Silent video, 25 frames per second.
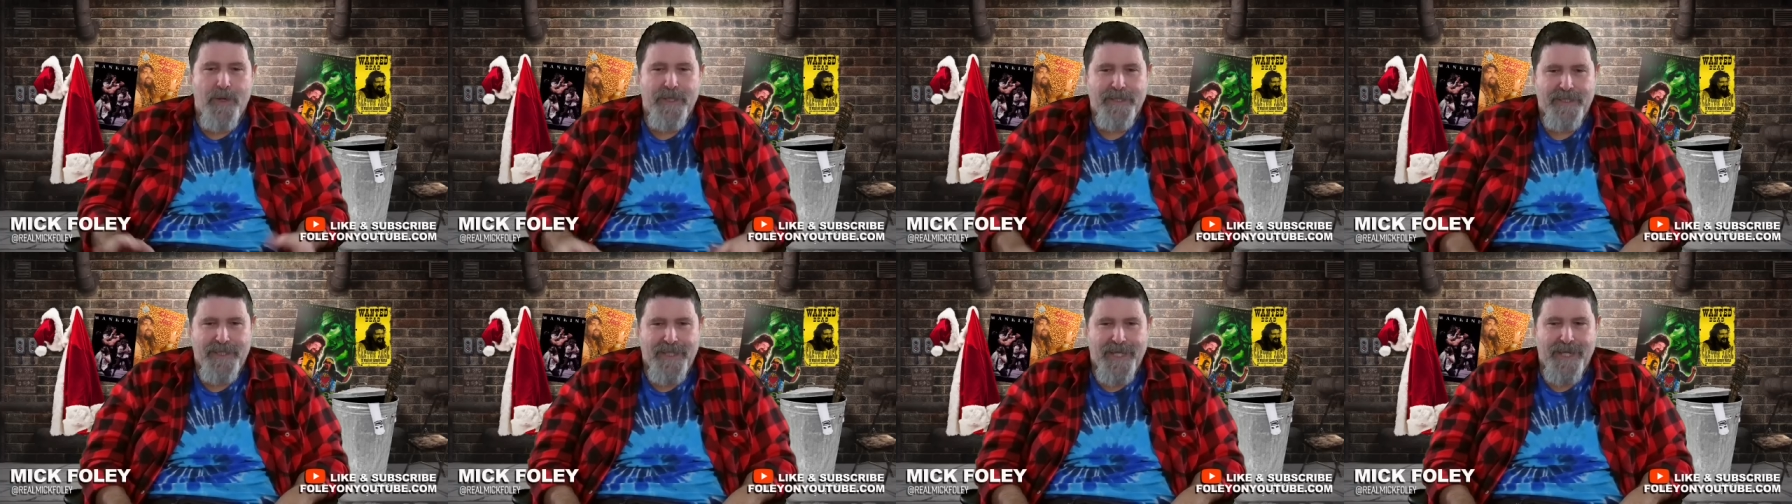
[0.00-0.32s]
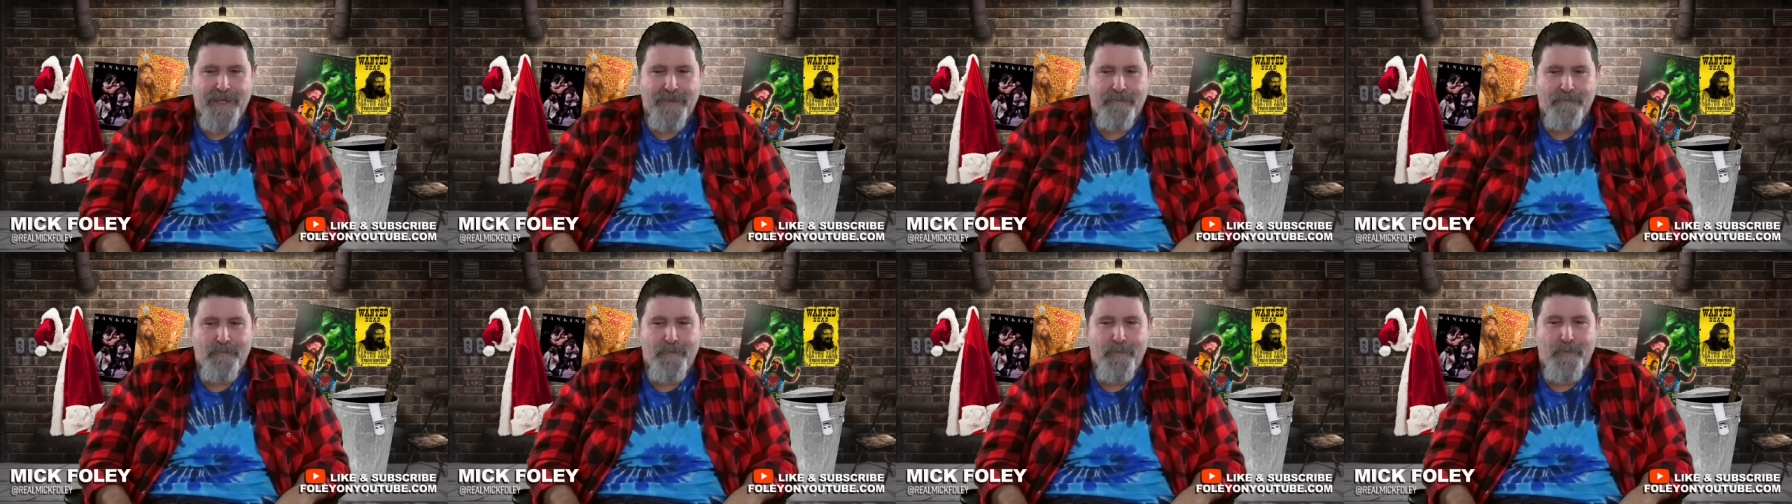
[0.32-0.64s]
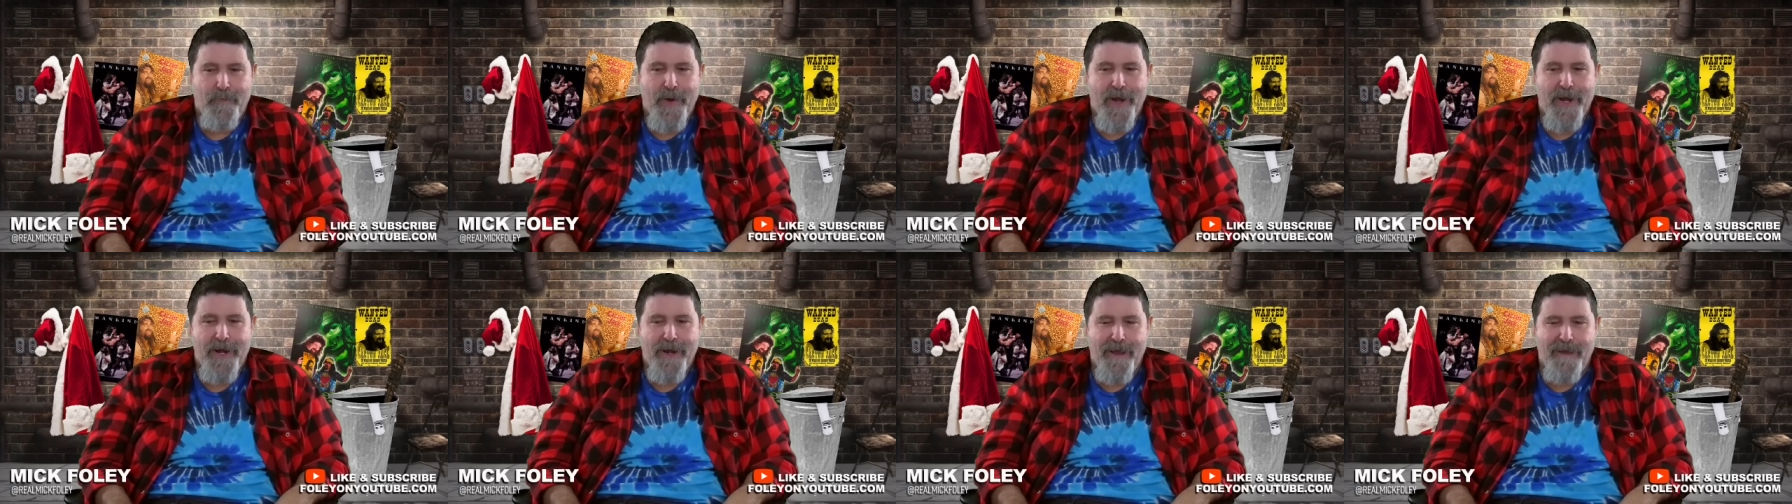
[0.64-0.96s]
thing,
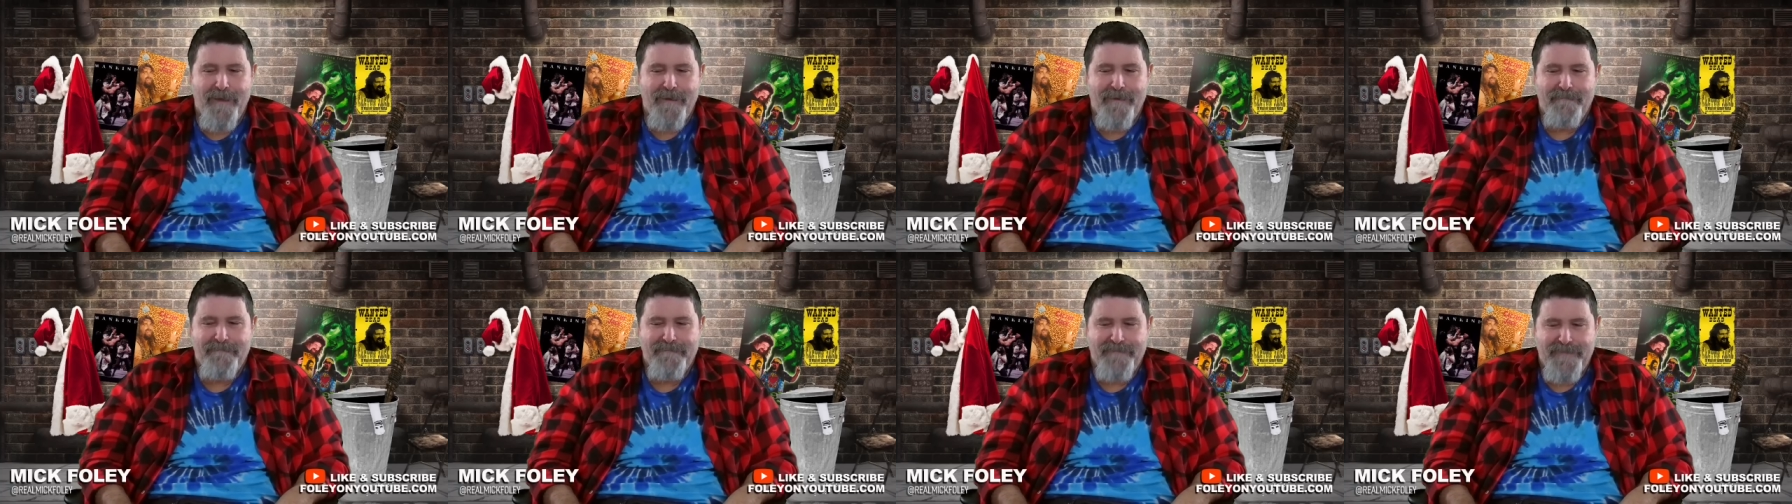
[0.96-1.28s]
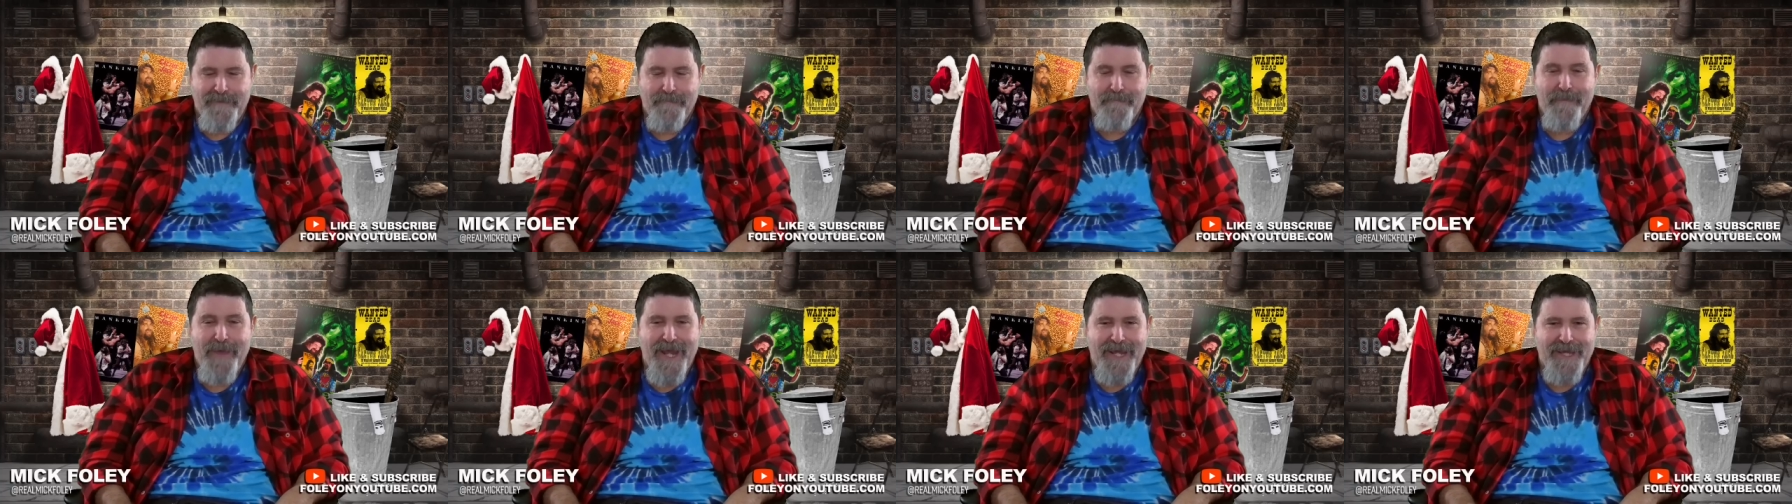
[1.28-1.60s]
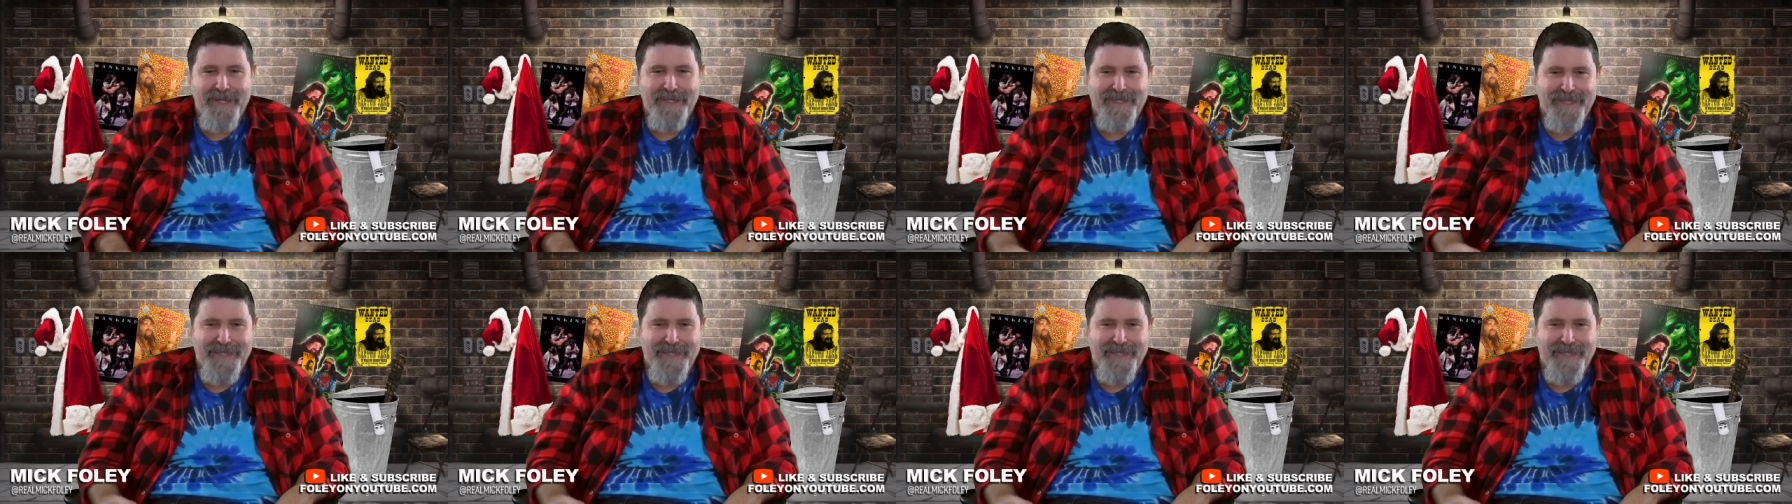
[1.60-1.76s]
but of the many